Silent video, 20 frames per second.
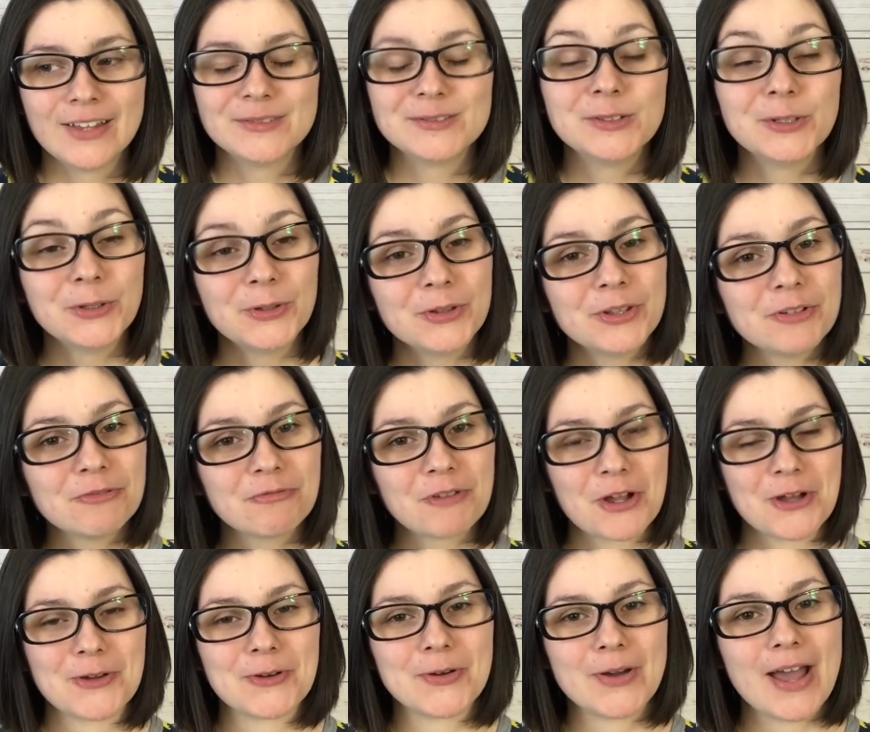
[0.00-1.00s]

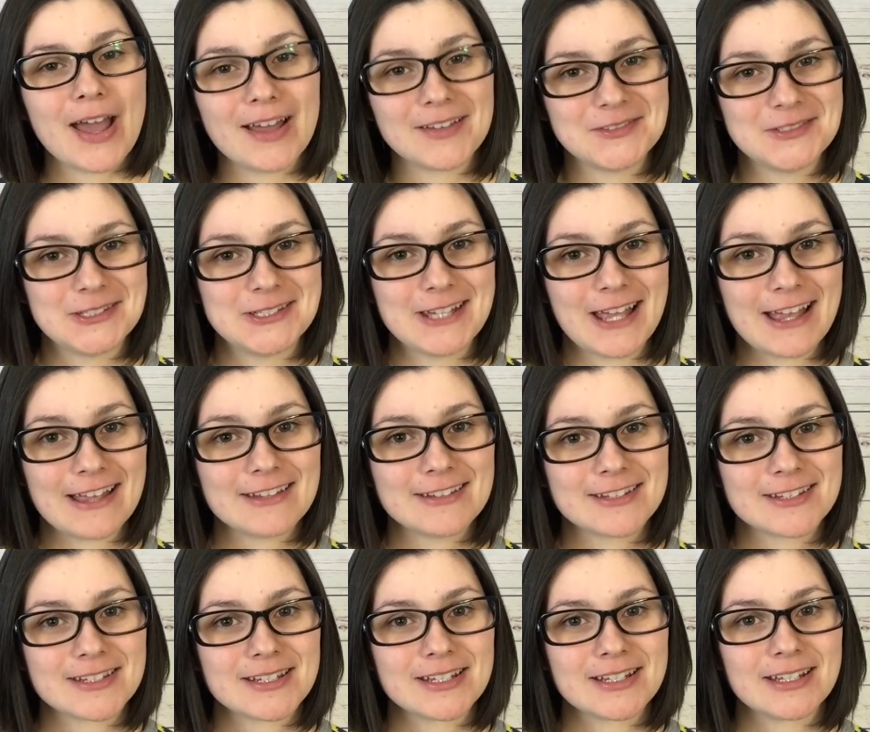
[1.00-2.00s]
LuLaRoe have
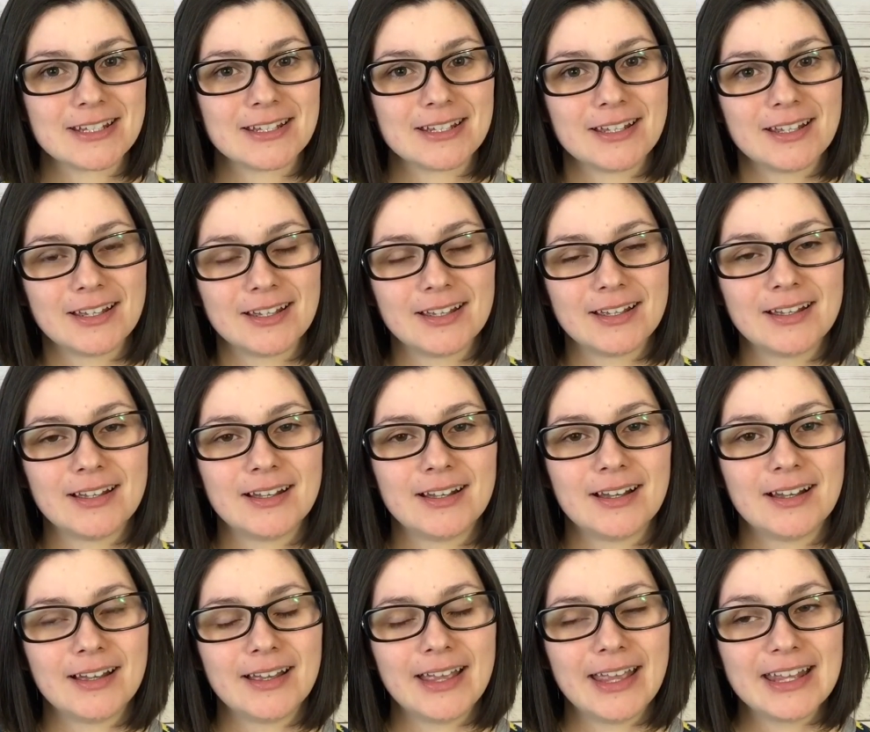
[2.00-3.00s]
set
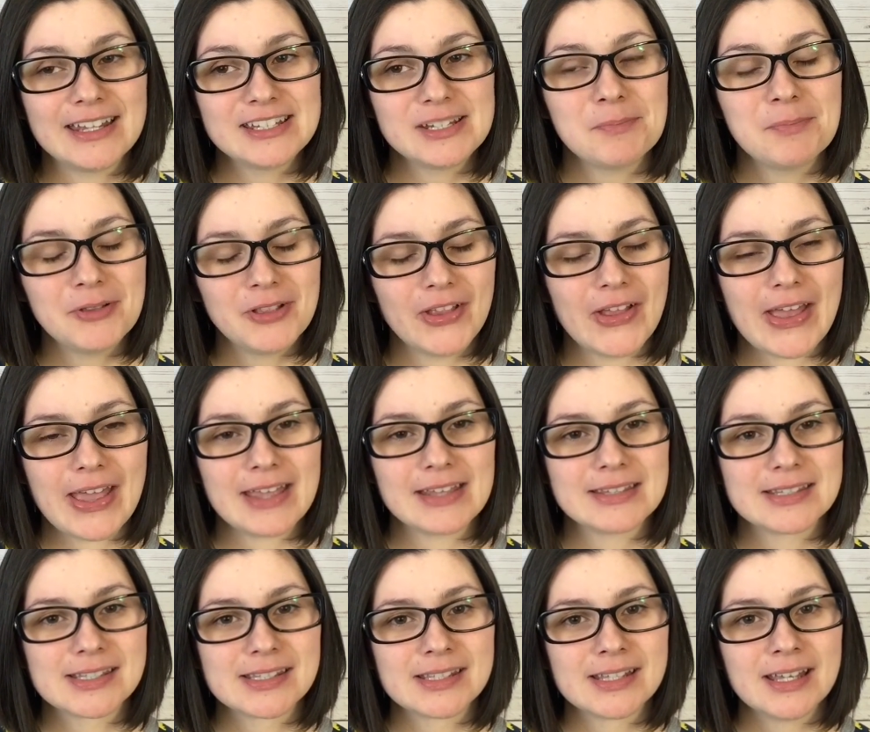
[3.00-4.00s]
into
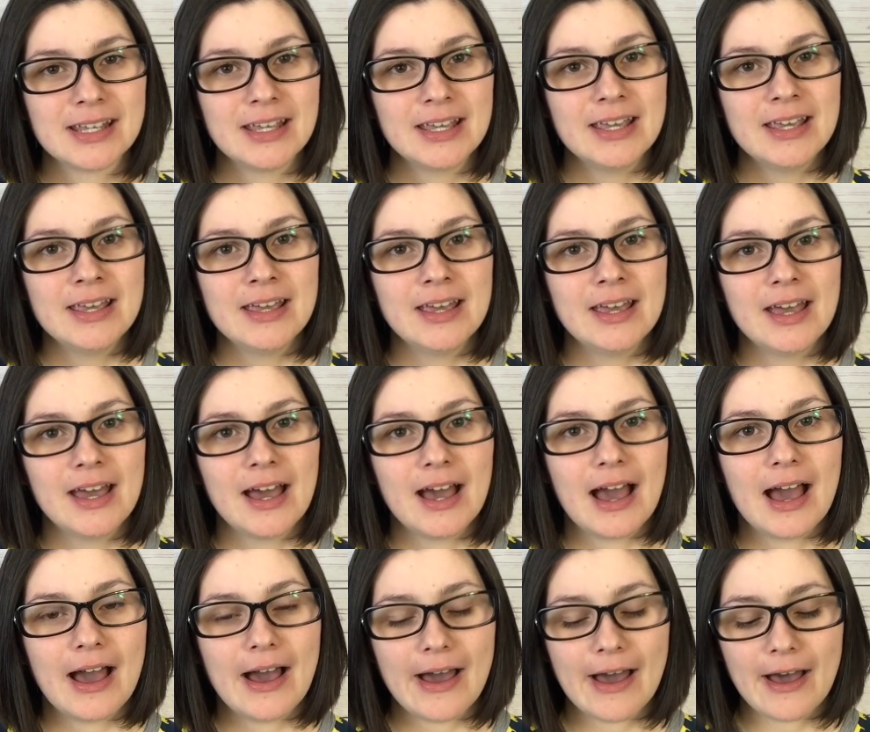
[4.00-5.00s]
place
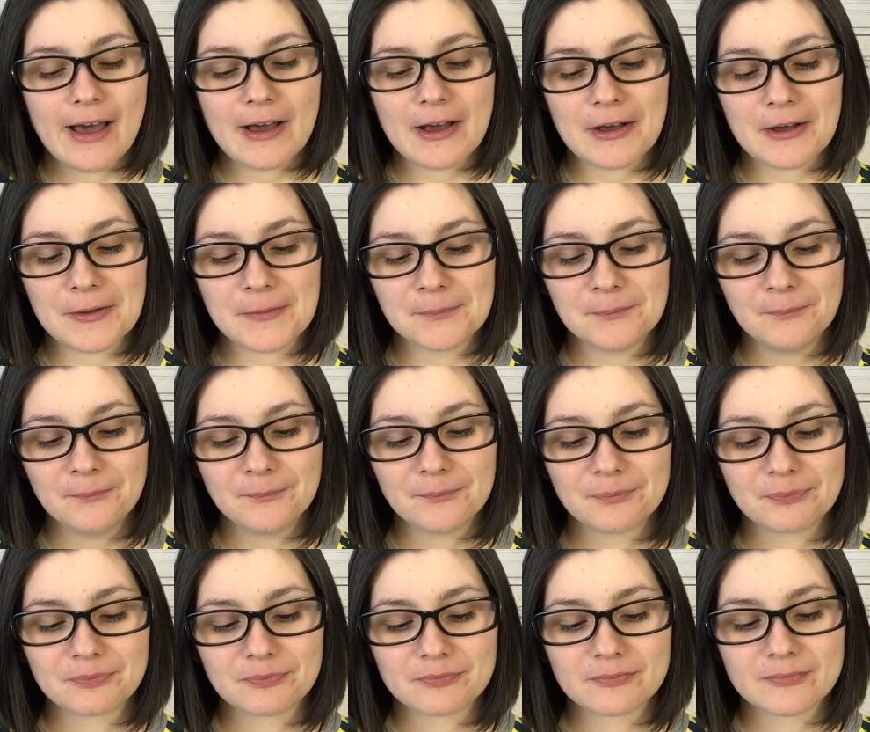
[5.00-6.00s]
a
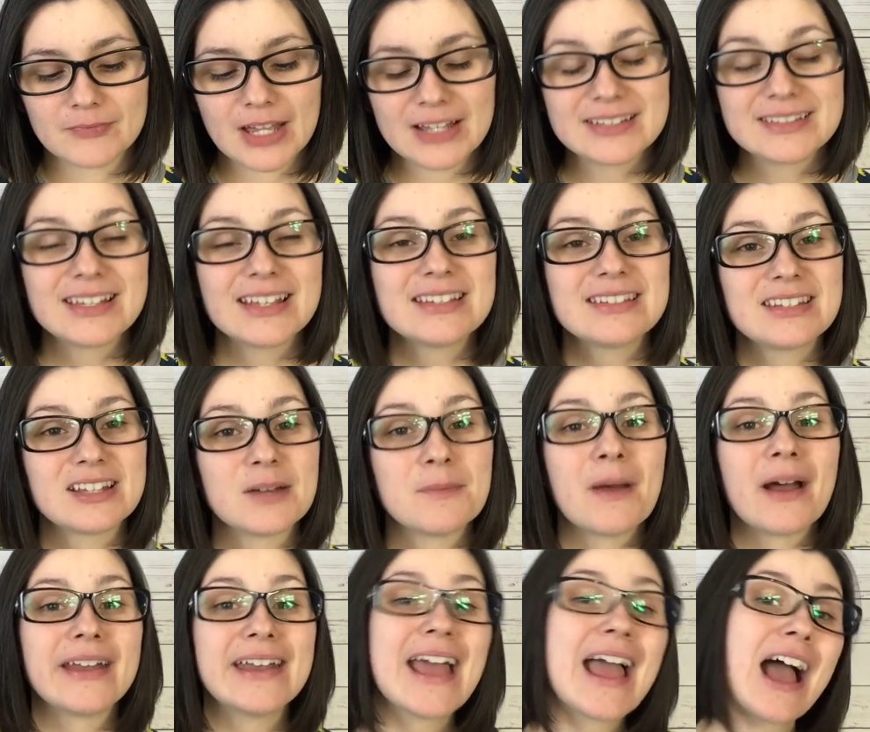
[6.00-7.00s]
system
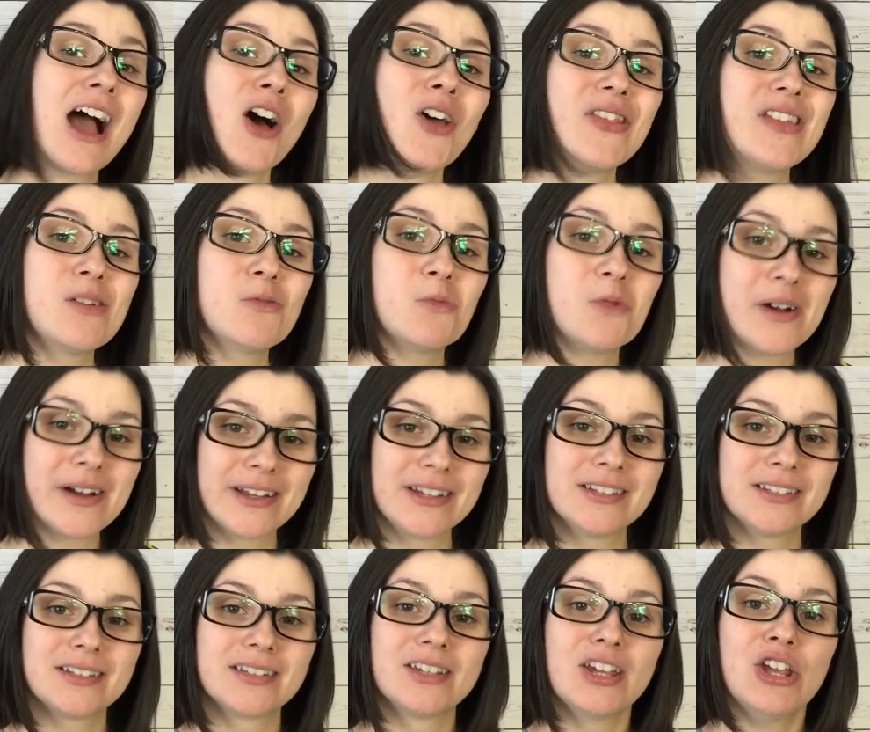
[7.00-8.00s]
on how they
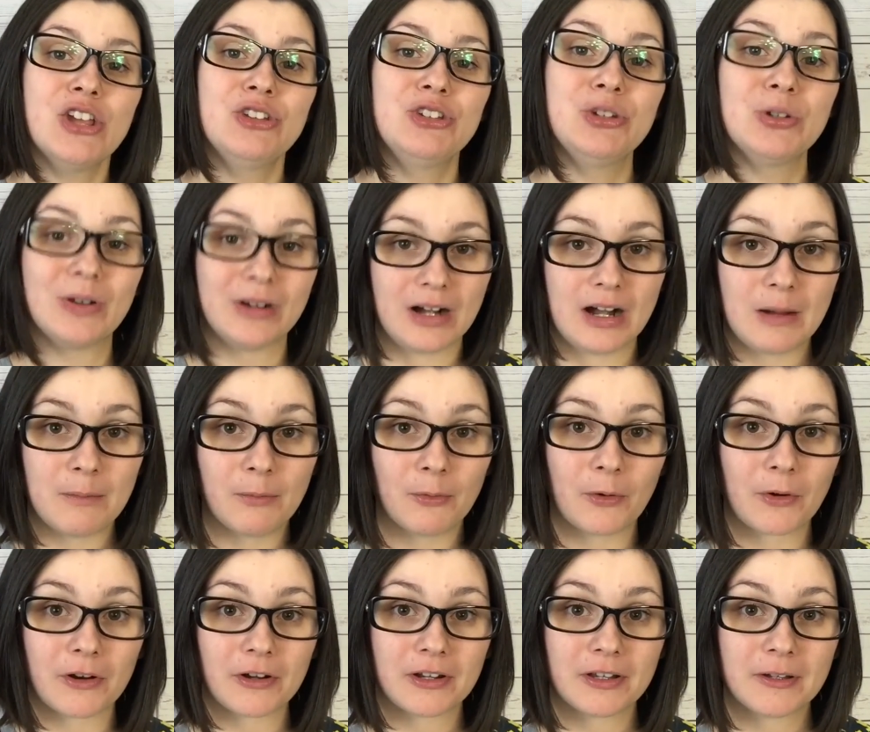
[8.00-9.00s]
want to
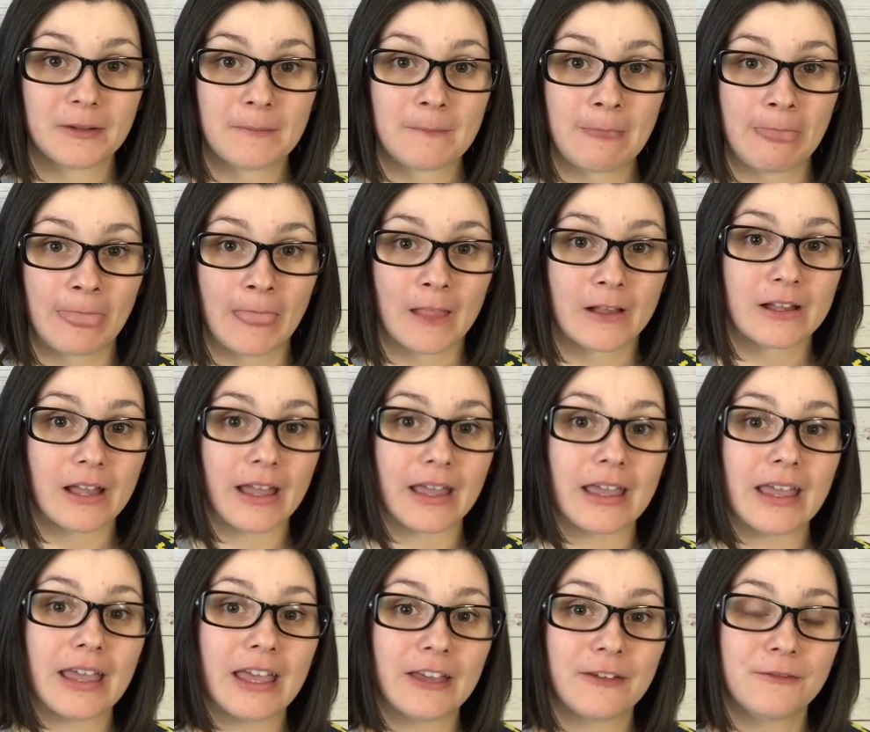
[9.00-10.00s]
onboard.
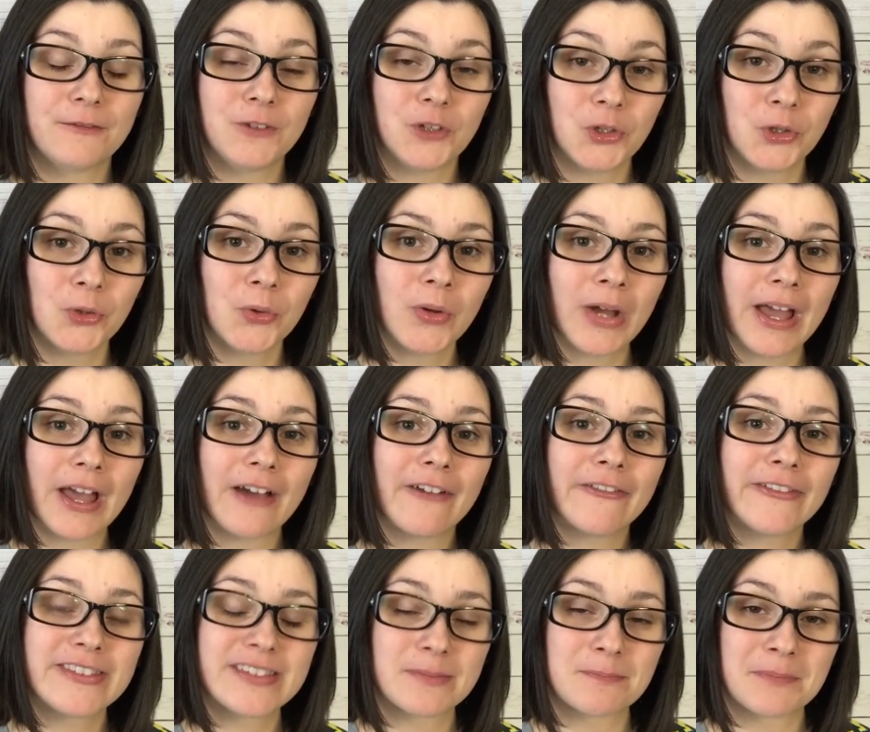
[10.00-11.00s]
Okay, if you
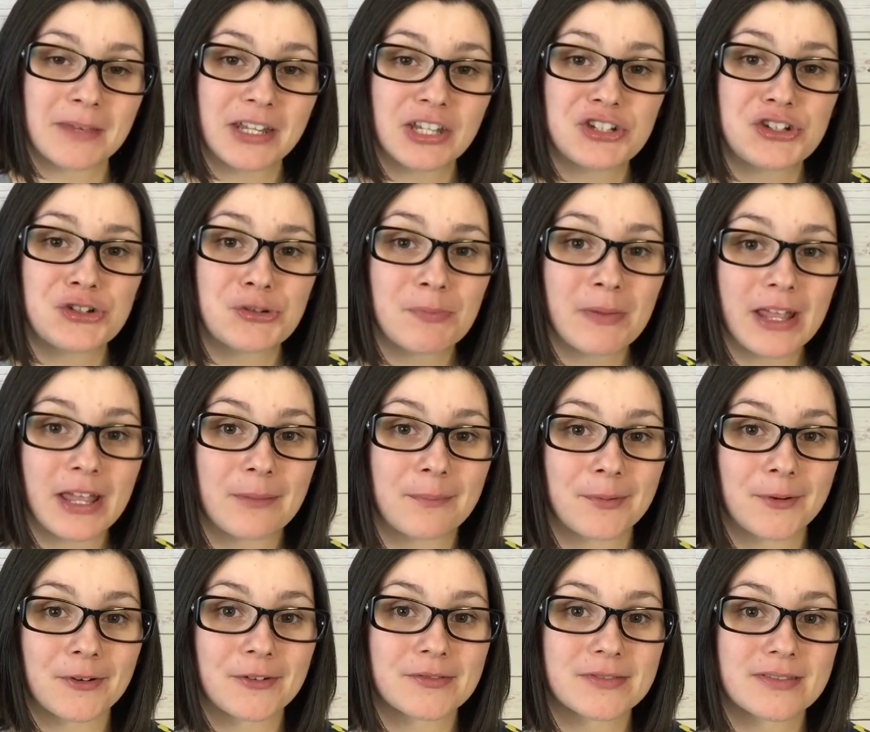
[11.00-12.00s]
have submitted your
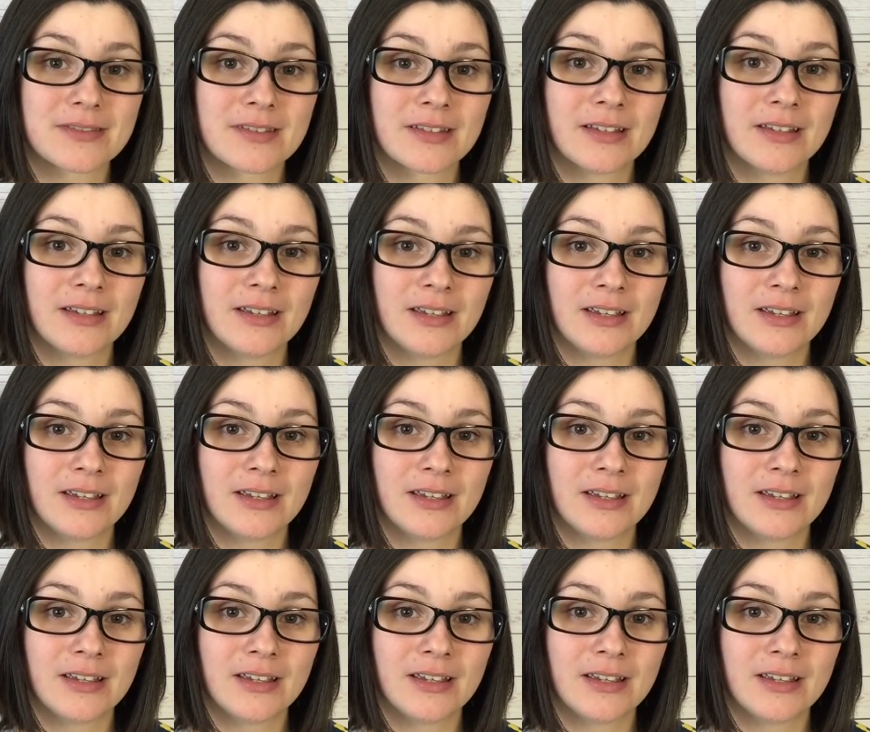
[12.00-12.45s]
papers